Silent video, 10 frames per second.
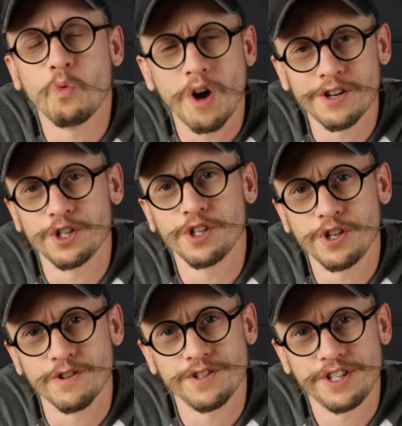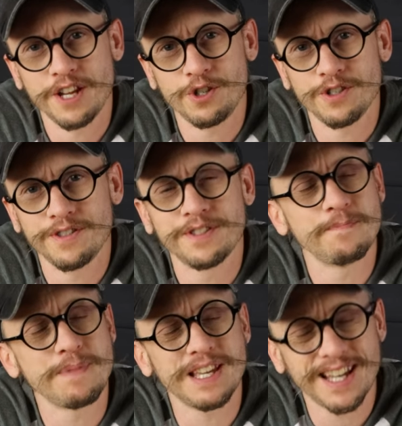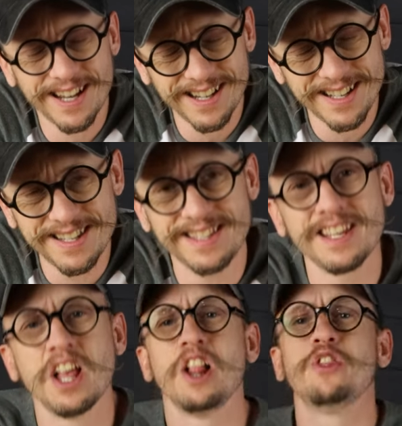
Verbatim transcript: Wash and Cure stations because